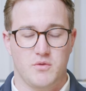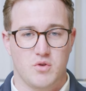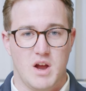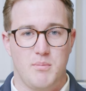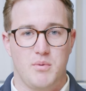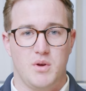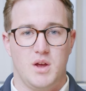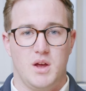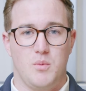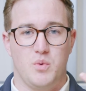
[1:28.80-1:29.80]
grab
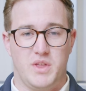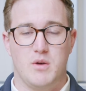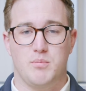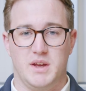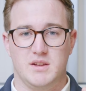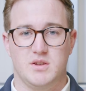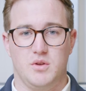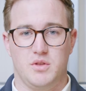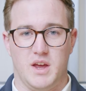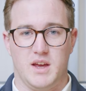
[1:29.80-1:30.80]
without being too
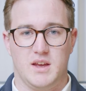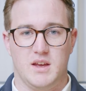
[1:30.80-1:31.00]
thick.